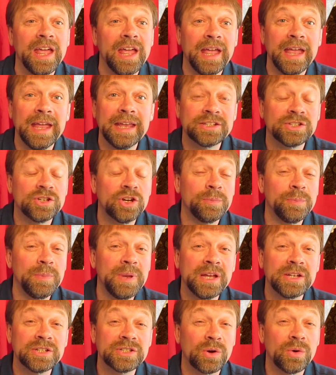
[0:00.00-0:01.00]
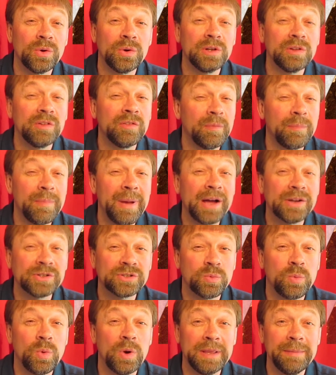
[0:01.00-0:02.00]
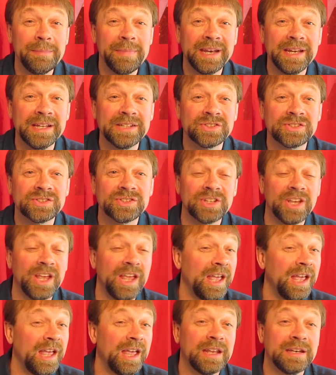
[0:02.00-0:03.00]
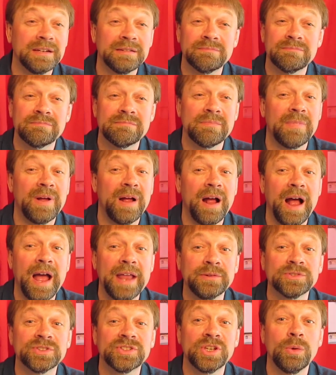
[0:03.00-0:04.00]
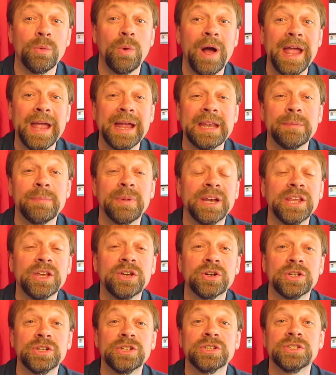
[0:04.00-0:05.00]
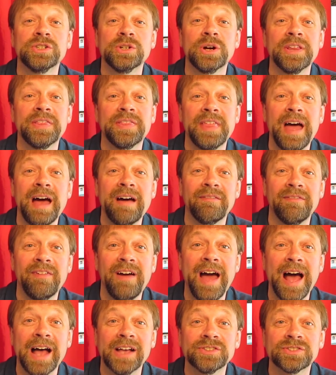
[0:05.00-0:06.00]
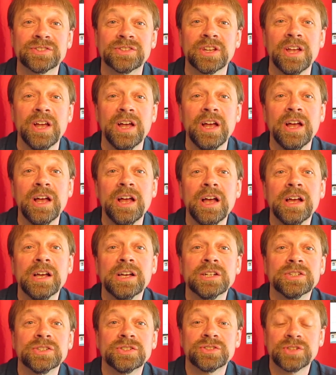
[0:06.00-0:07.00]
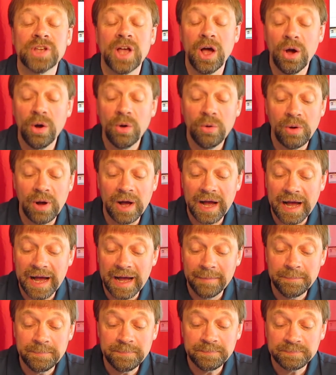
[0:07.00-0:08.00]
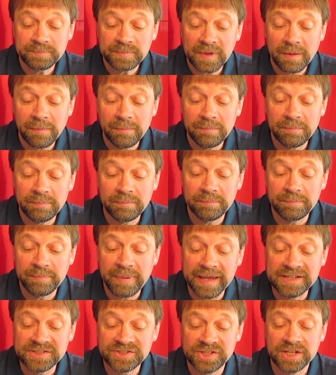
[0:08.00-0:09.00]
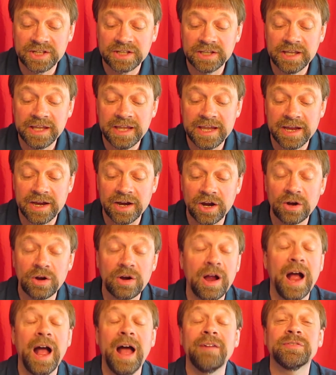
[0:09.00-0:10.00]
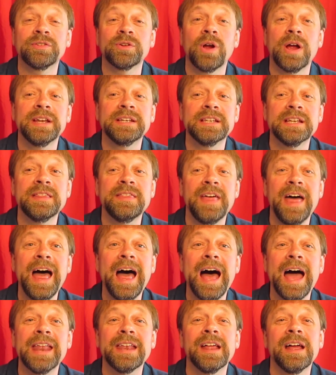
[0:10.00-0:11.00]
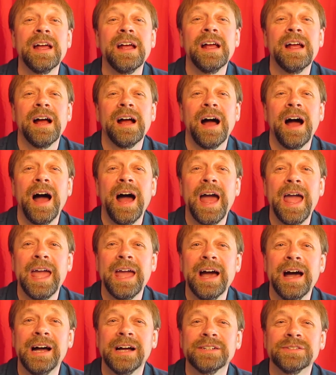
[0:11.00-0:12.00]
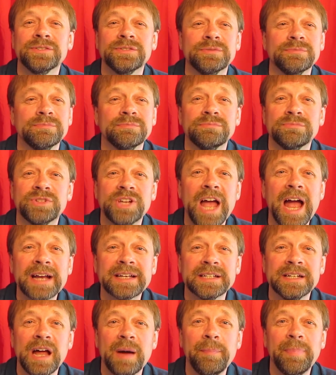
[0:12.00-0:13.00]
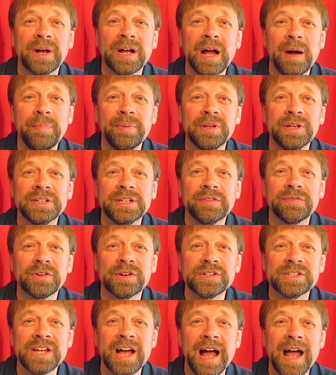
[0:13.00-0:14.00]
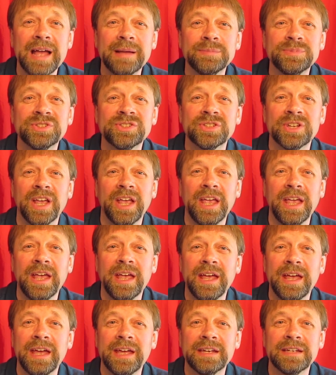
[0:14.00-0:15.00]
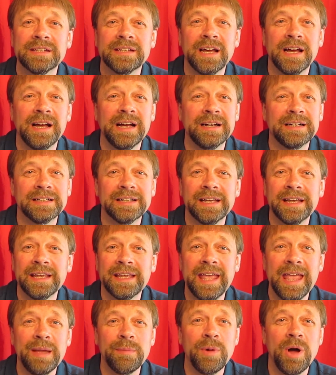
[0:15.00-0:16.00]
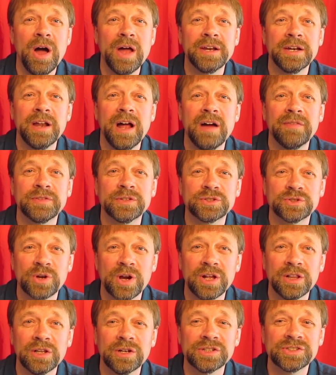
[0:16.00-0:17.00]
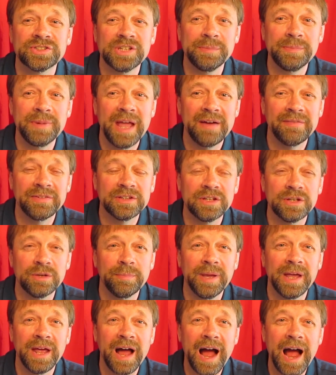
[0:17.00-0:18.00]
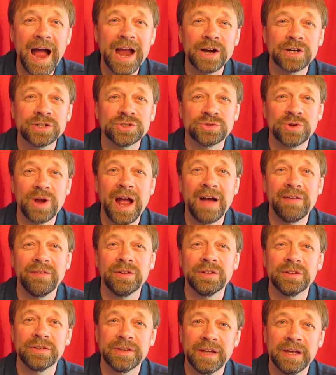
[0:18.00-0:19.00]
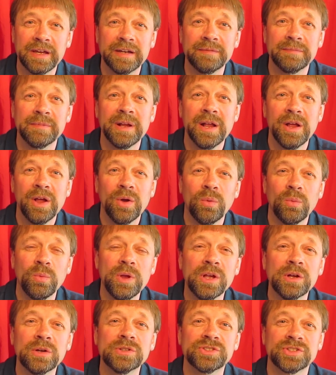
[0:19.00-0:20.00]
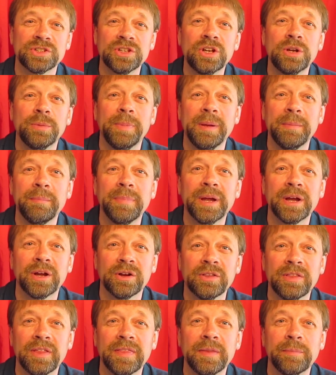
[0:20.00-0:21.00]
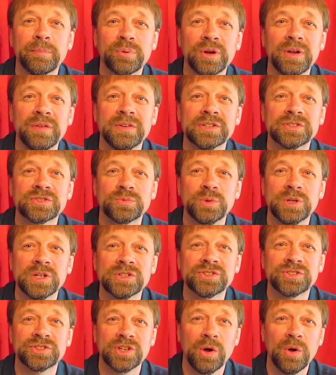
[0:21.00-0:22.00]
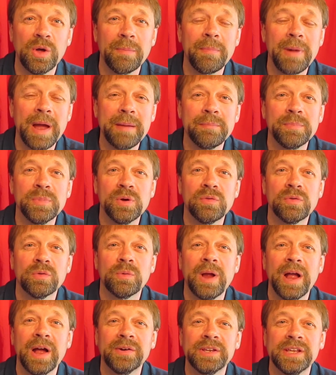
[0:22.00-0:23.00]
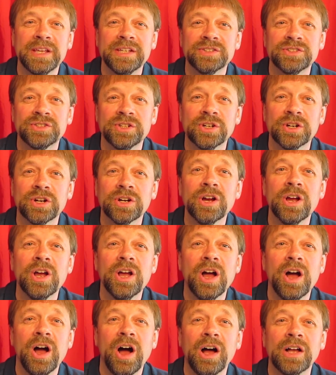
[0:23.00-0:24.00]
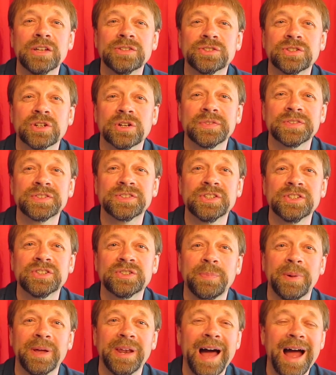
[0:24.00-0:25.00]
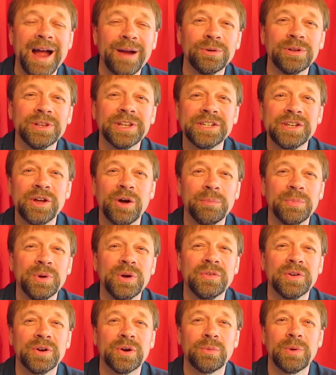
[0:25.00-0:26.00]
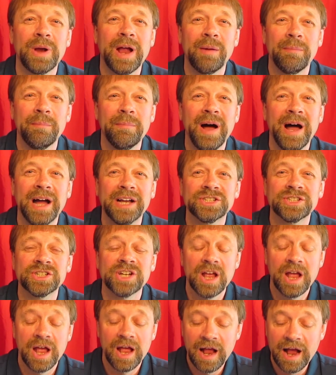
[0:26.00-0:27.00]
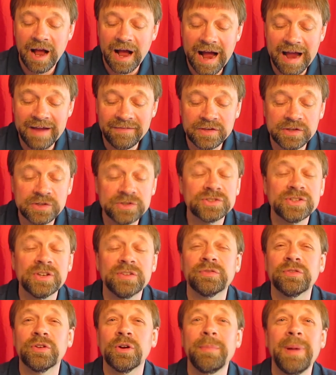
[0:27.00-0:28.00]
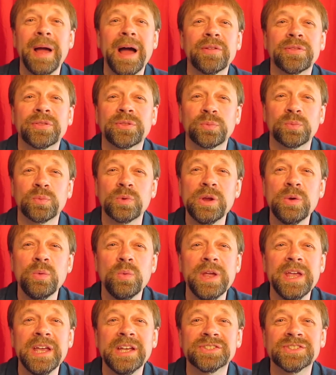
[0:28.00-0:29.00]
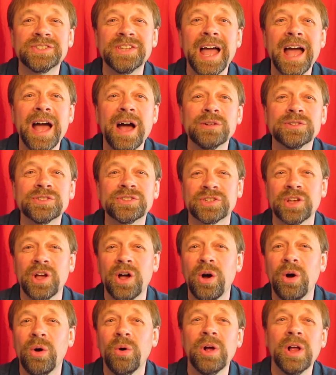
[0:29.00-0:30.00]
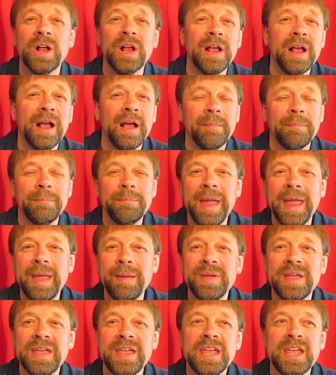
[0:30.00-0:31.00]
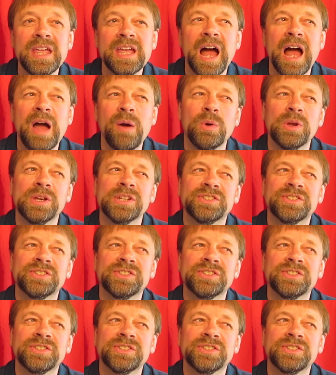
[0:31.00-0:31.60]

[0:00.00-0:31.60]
It took me a total of about 20 minutes, and I don't see why anybody couldn't do it that fast. So basically here, after I did that, I jacked it up a couple of different times, and it came on and off the trailer. It seemed to have a little bit higher travel. The wheel is a little bit bigger than the previous wheel, so it might move around easier on surfaces, but I really don't move it around much. I've used it for about 3 weeks now, so maybe I want to